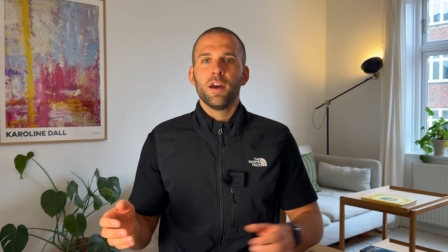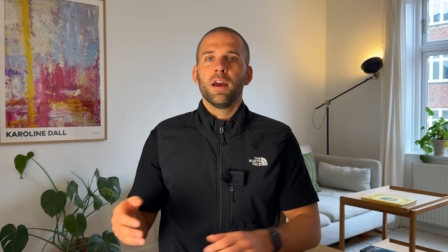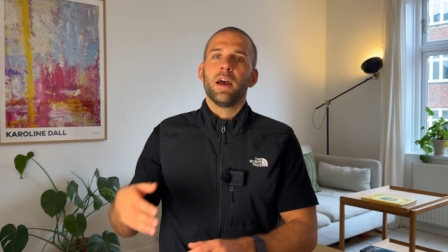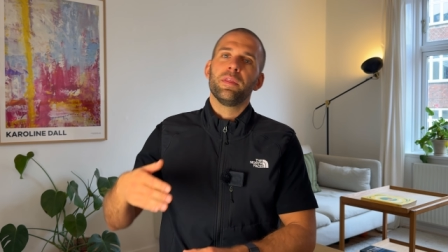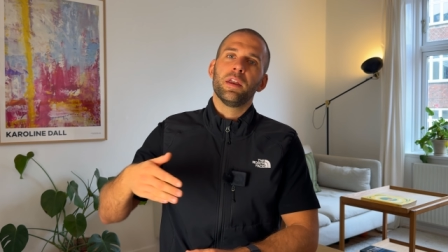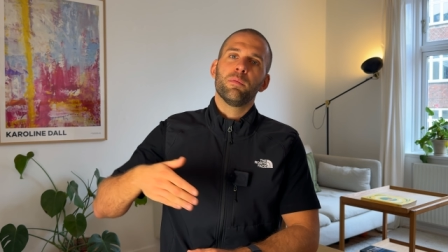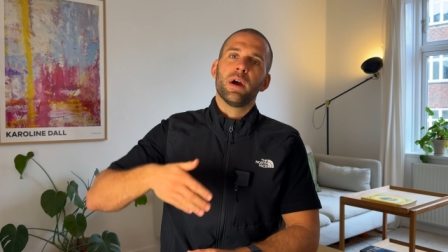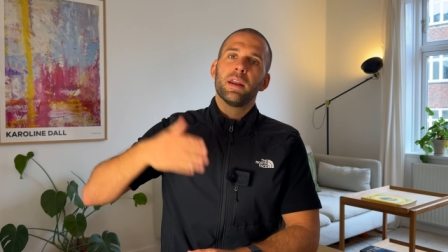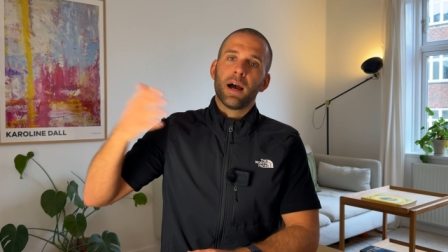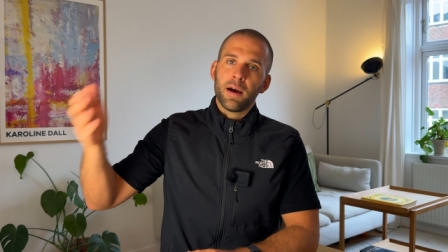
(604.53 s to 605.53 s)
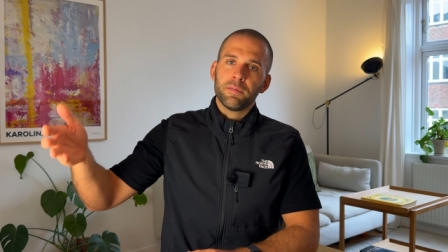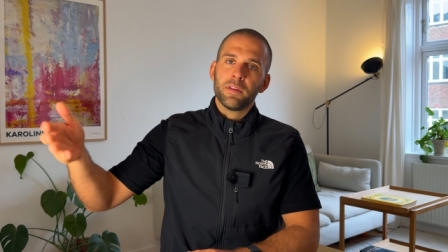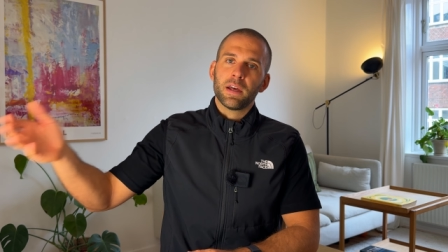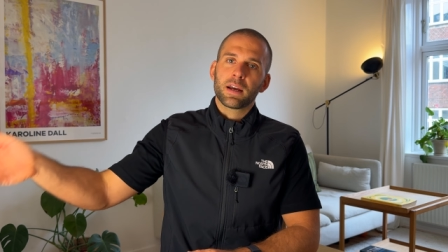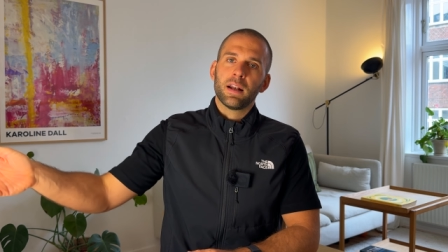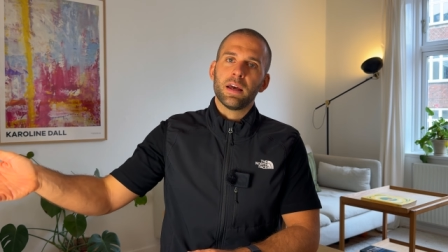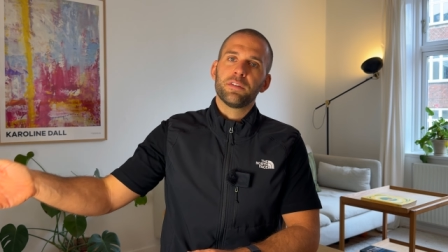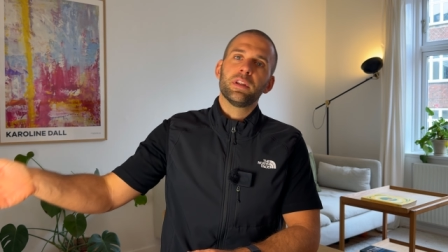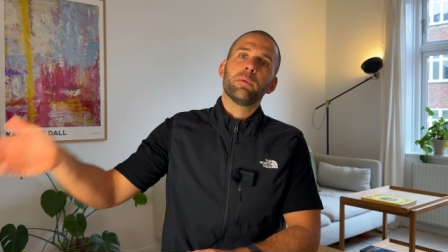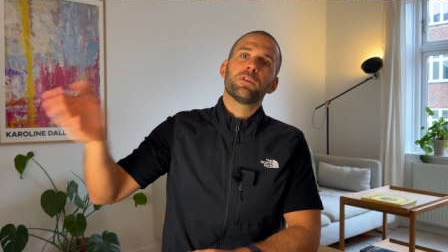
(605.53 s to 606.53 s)
And then right after that class,
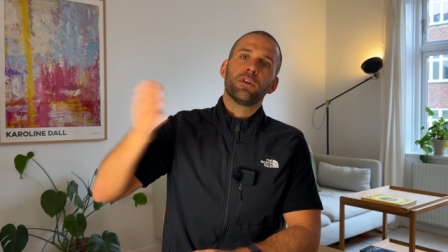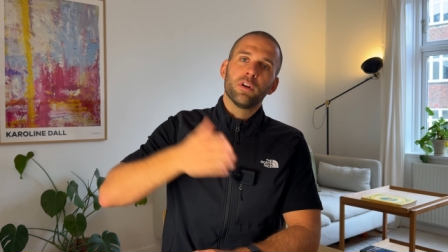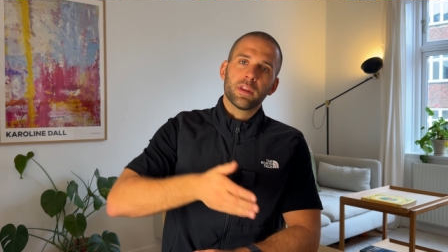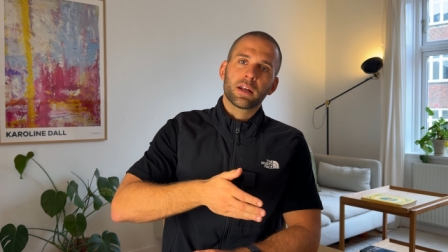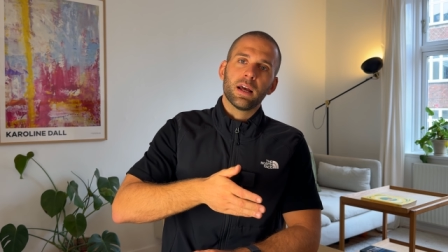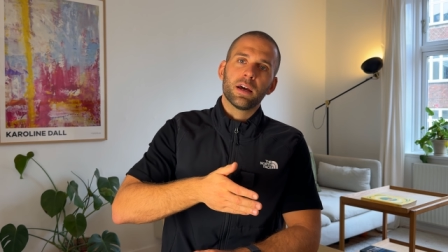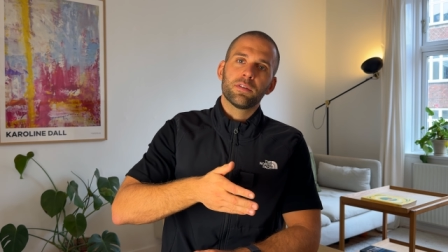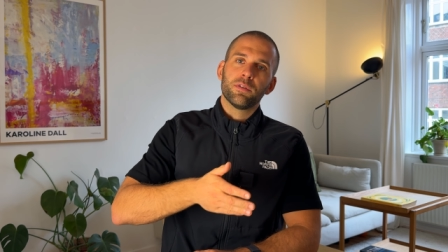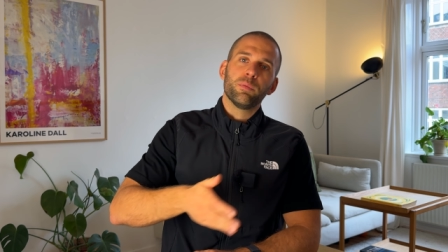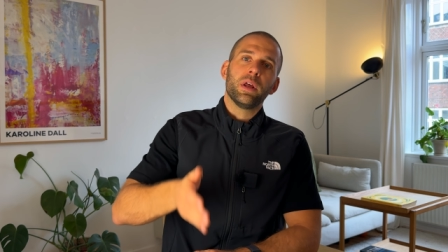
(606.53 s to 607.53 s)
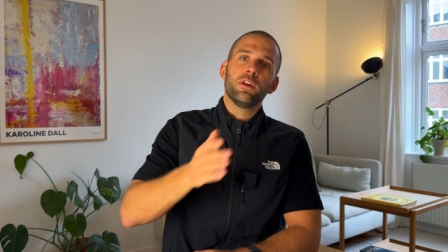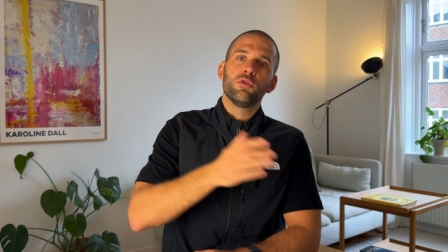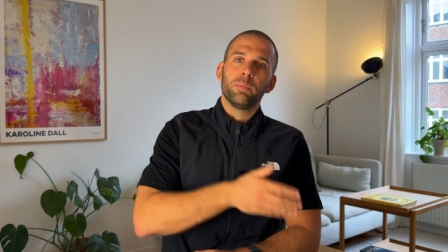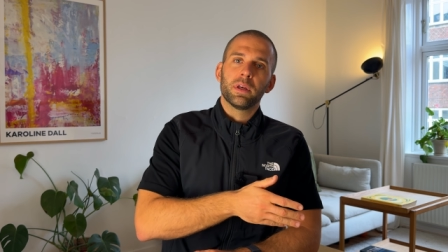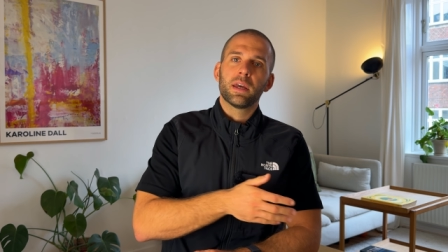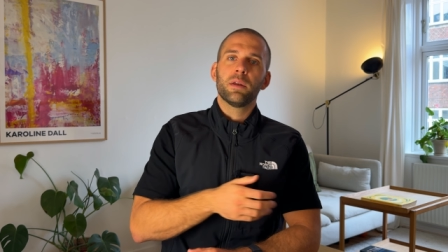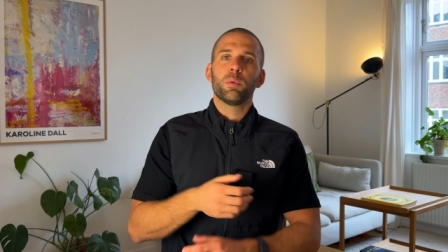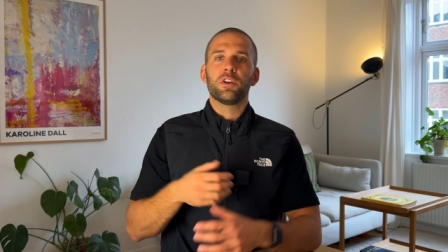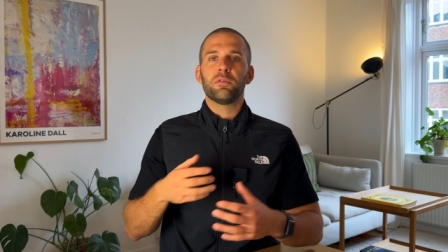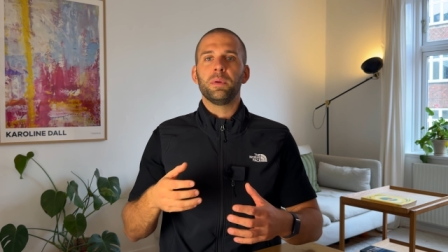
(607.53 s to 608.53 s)
there was another class ready to begin,
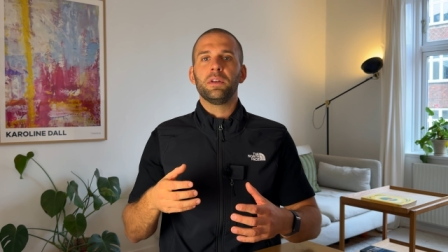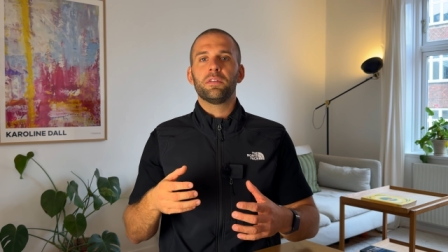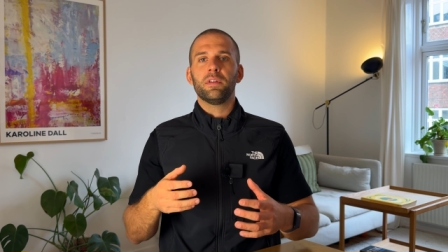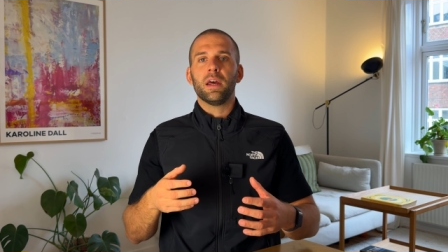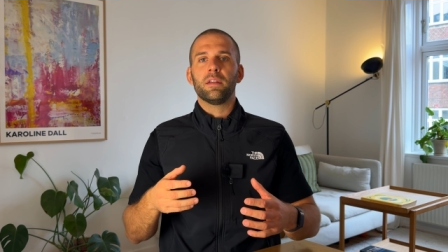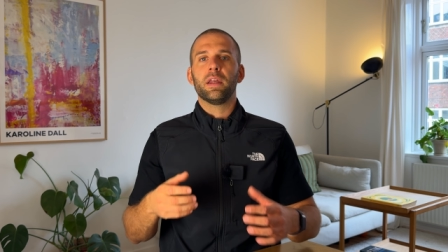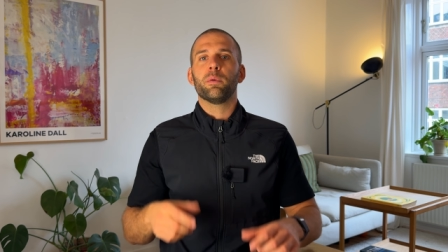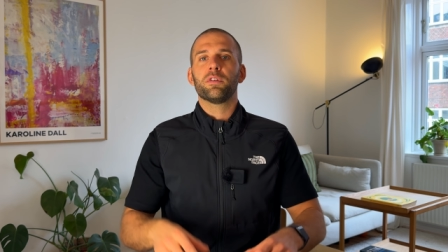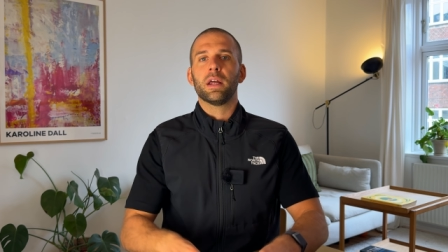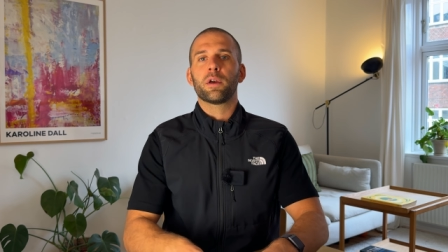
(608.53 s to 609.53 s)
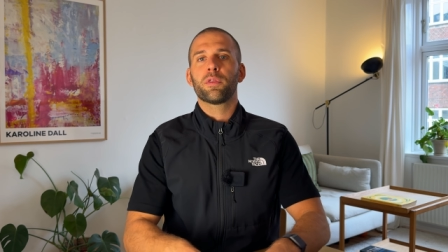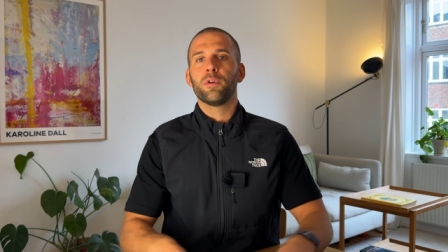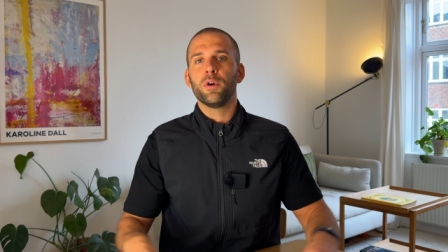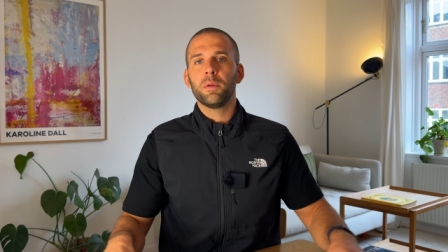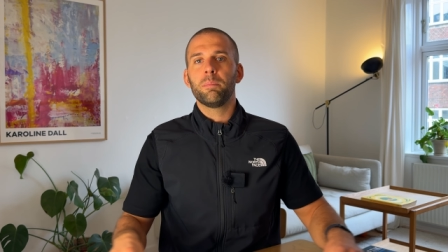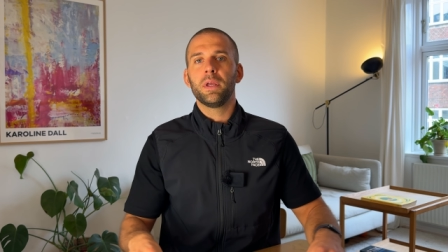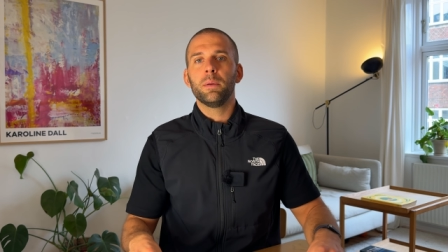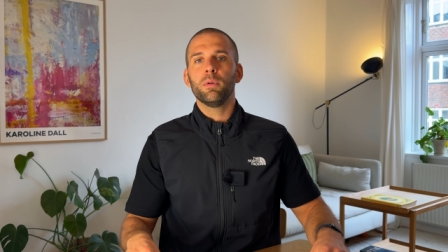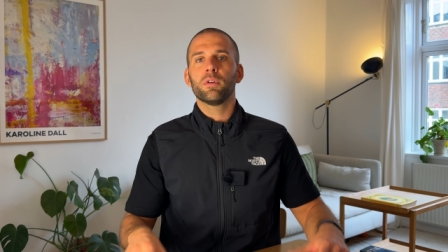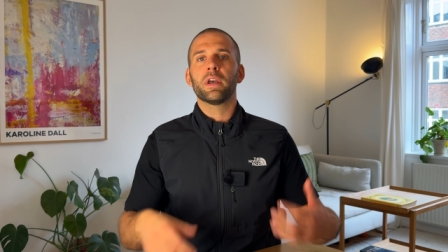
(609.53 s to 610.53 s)
which means that there was like 30
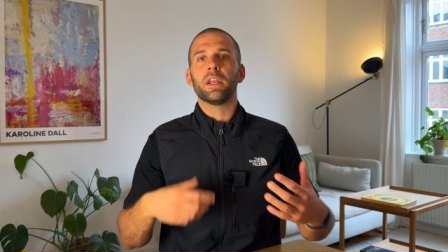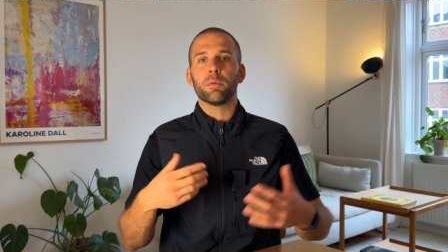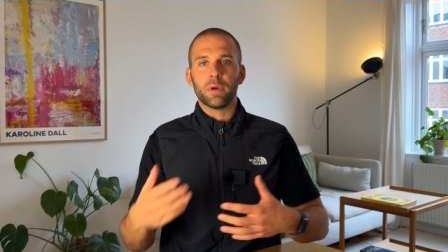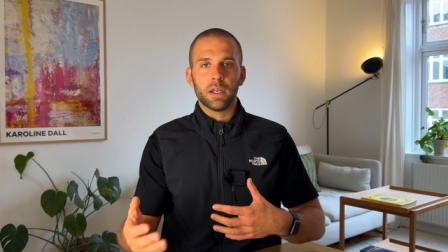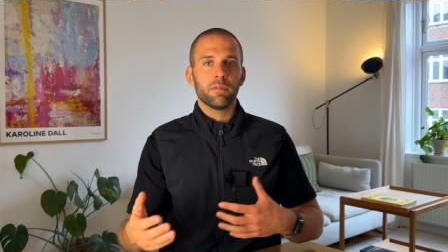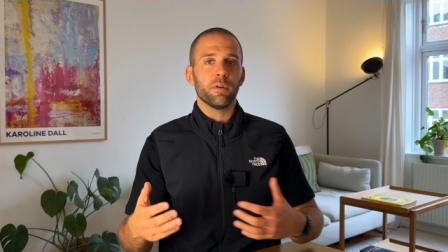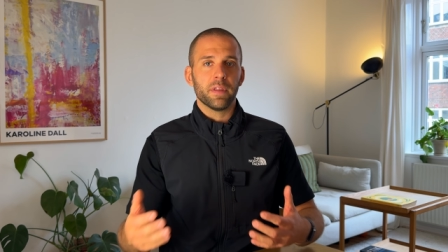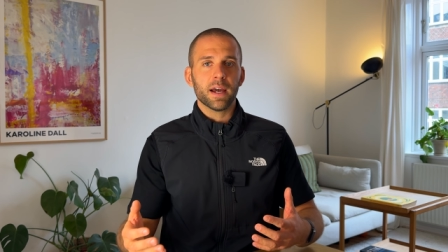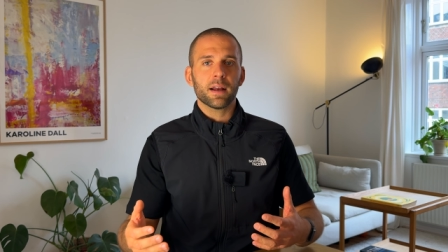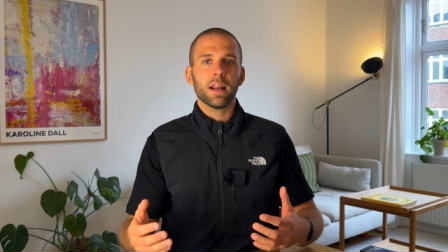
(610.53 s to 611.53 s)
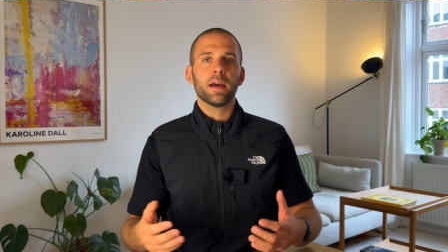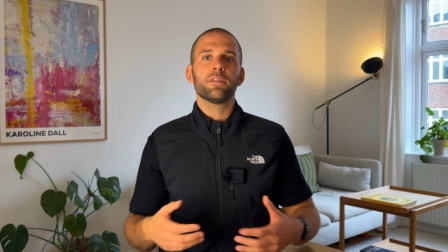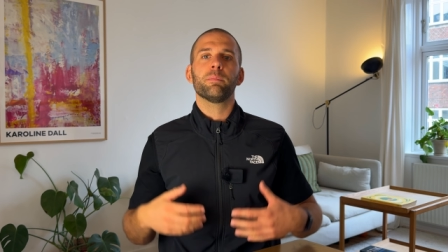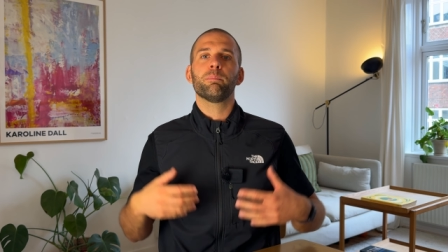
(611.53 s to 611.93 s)
people getting ready for their class,